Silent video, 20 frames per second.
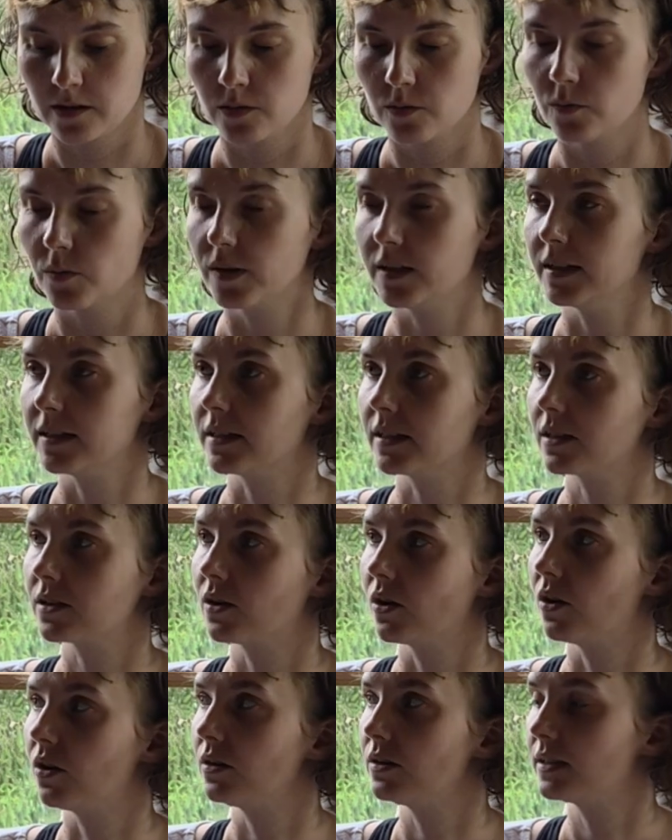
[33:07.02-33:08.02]
what is it
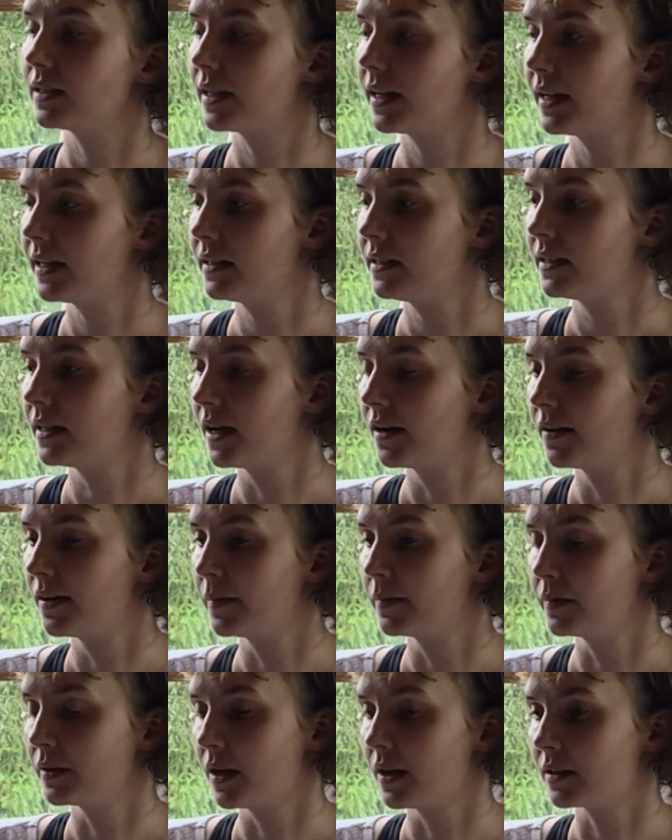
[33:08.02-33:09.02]
called again? Now
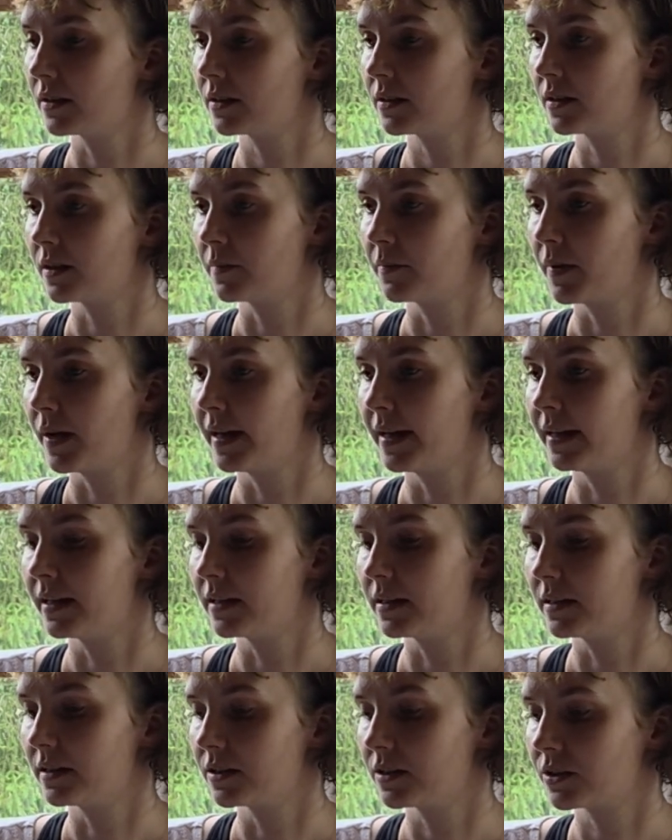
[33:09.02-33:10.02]
I'm lost in my
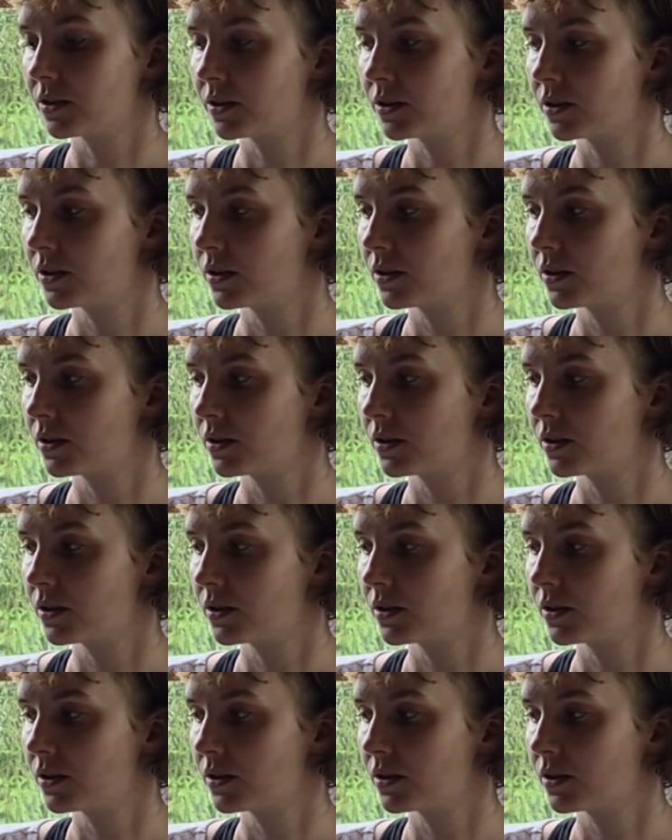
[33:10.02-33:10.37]
English.